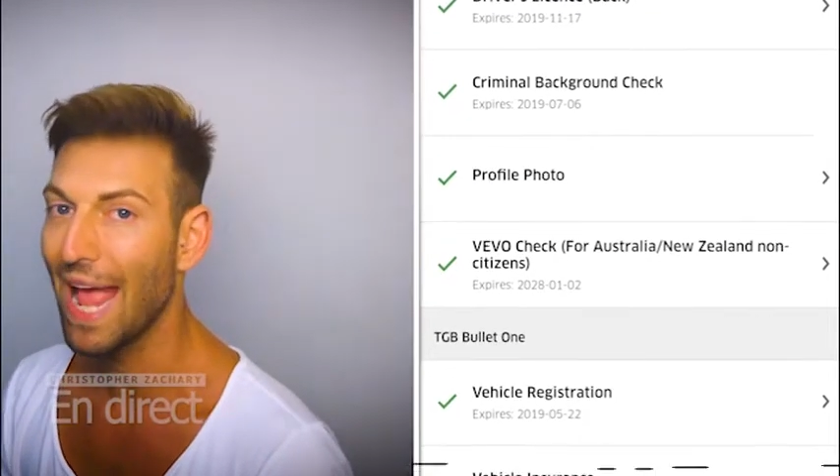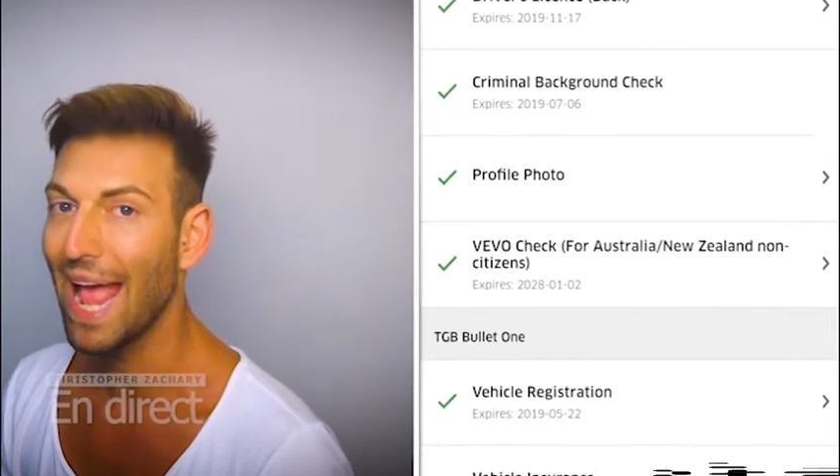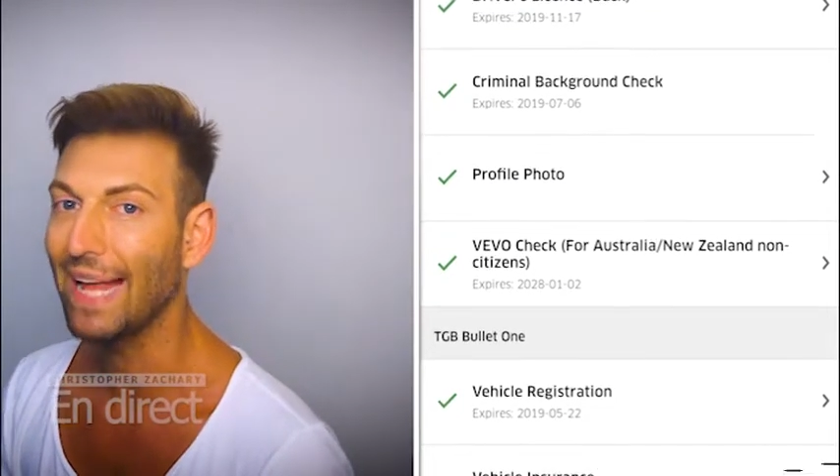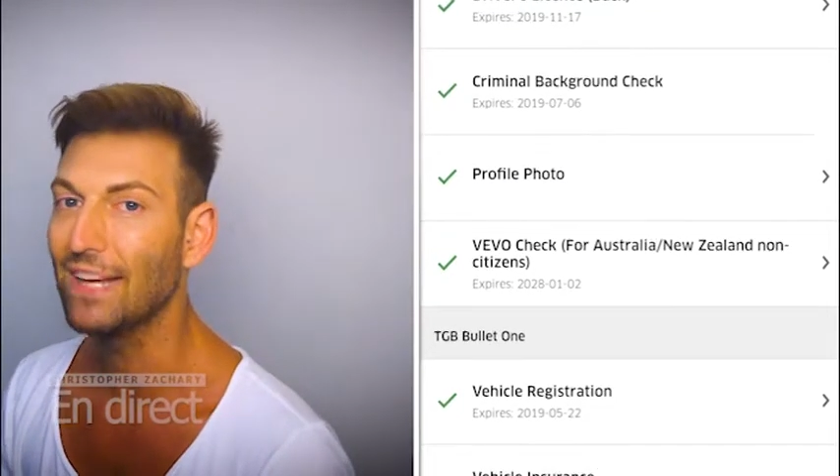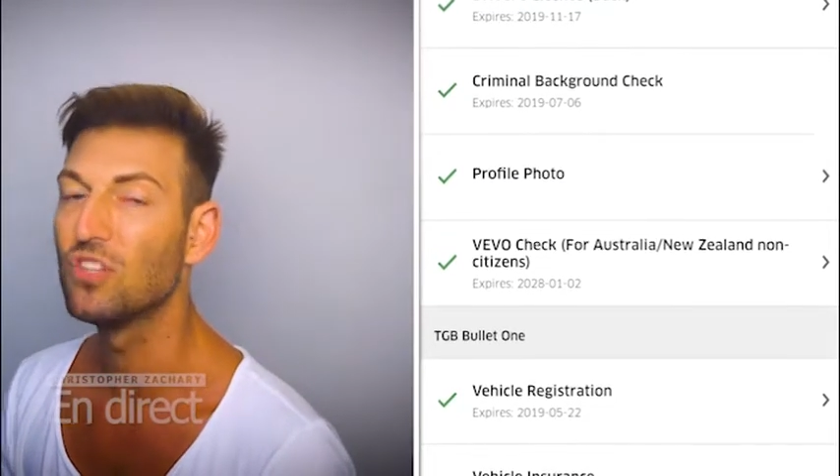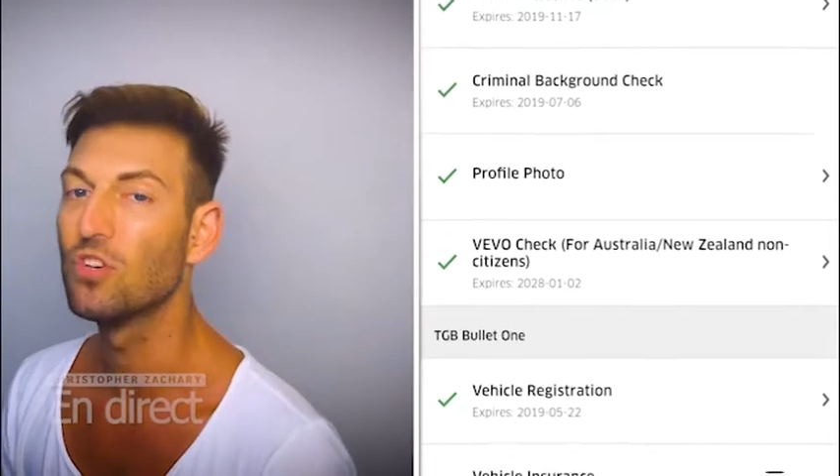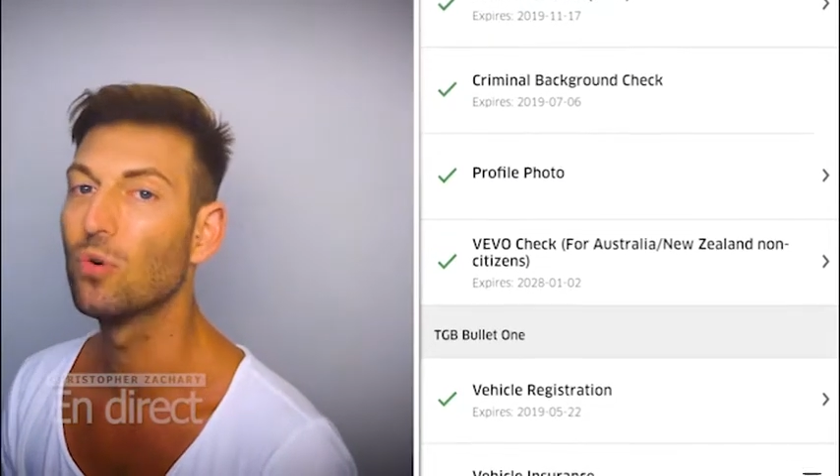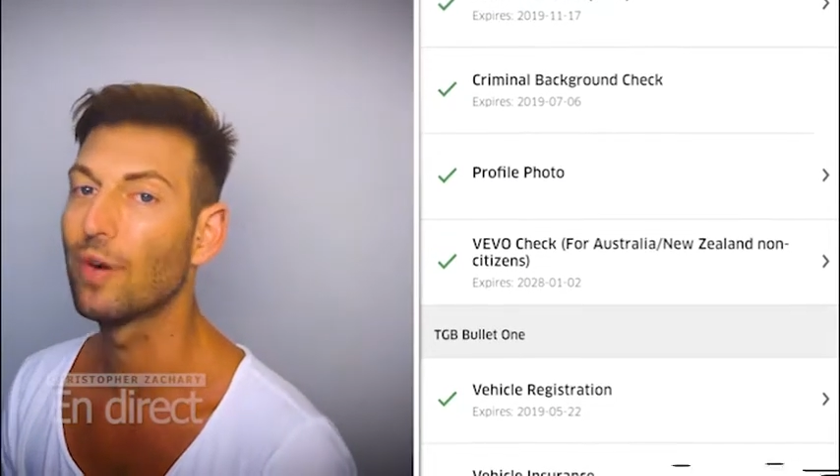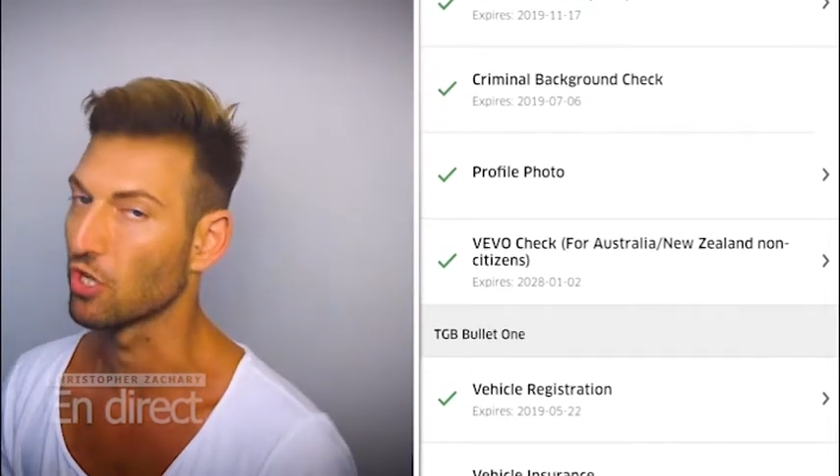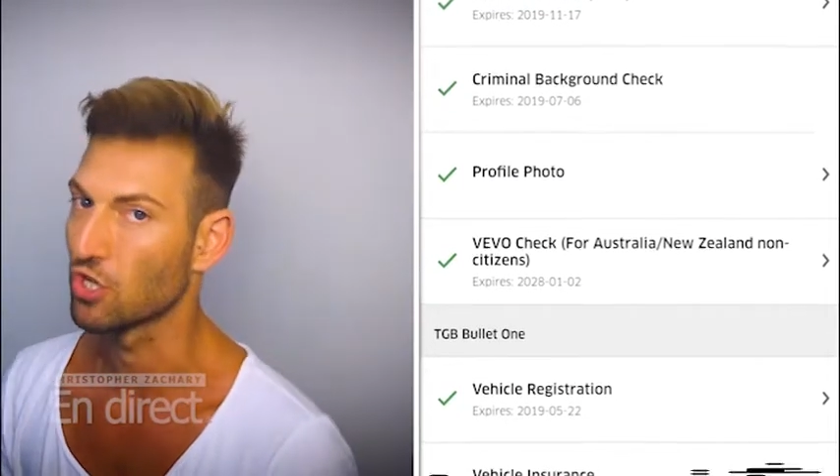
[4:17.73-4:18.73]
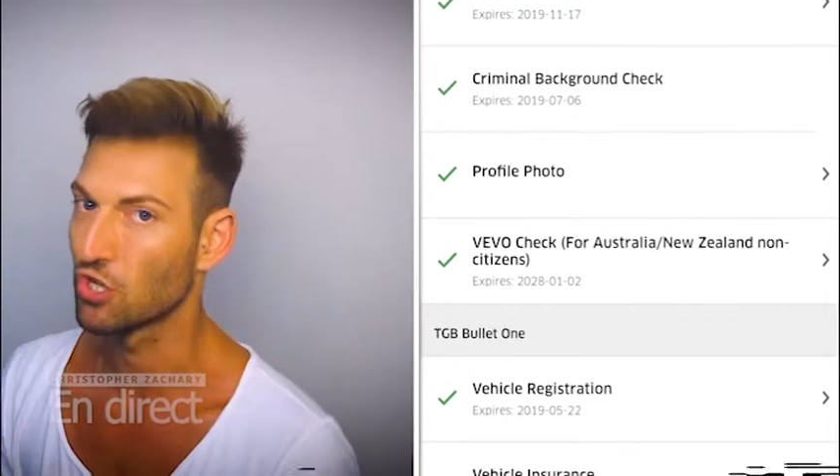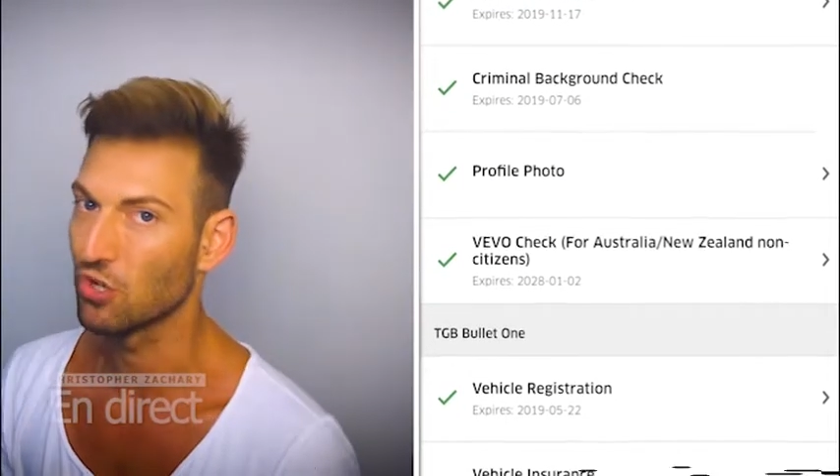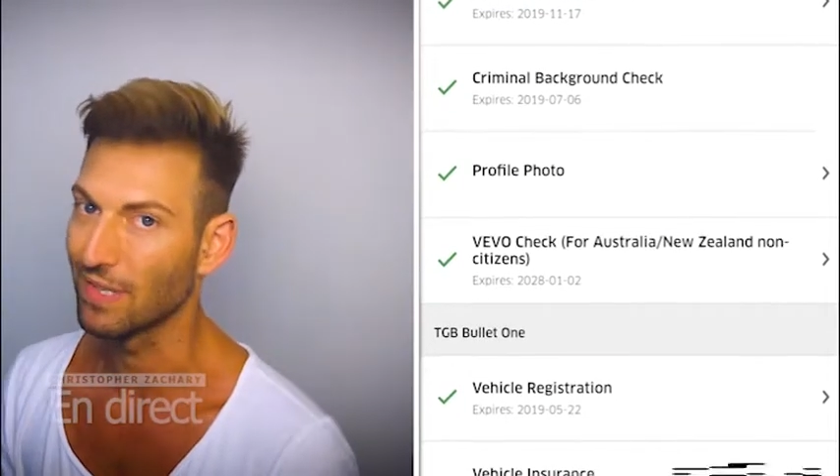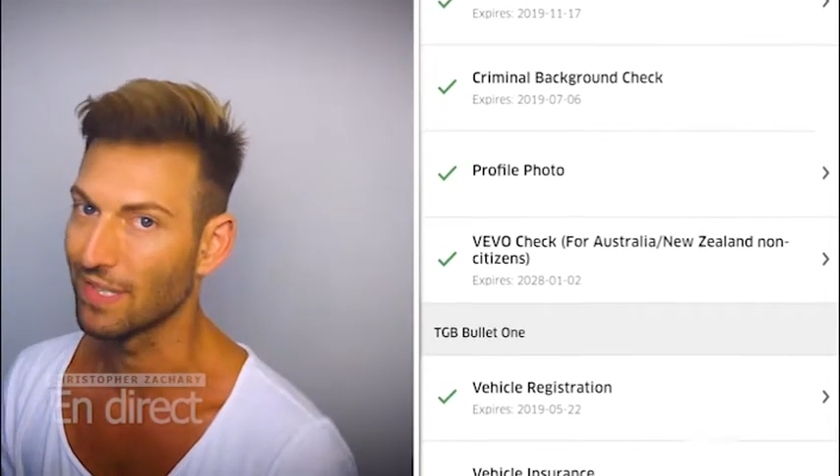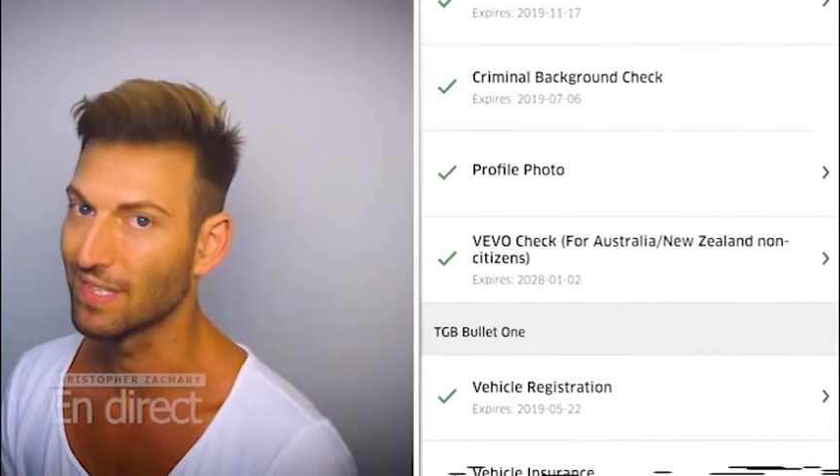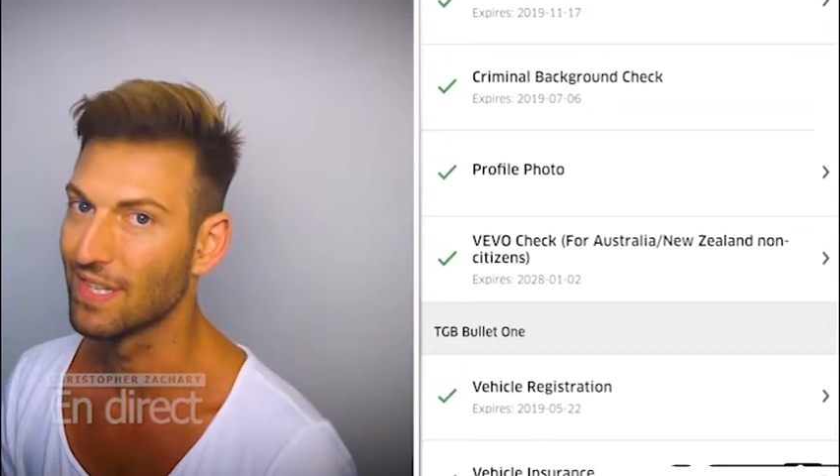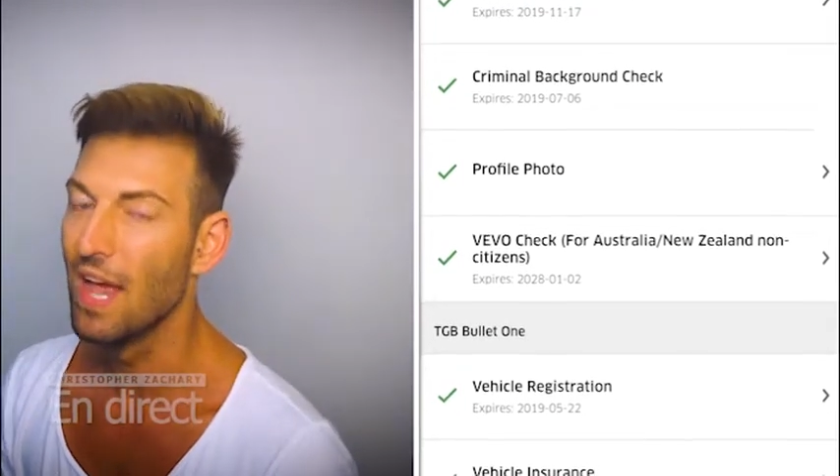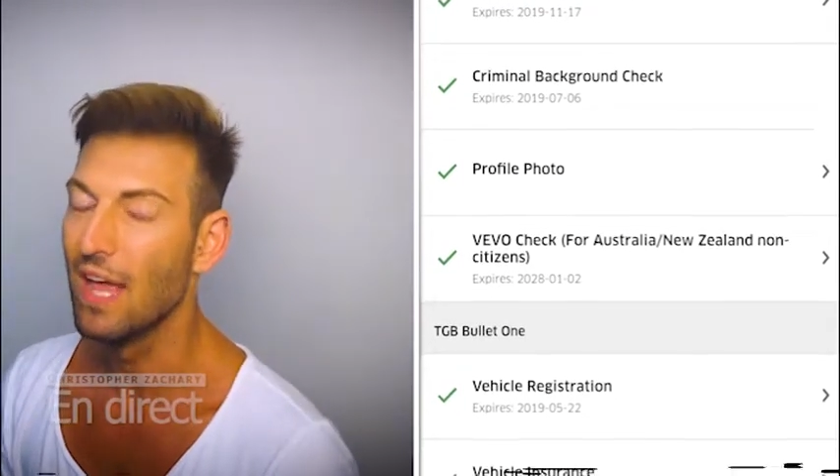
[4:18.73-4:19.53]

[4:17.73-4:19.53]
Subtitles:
and your insurance.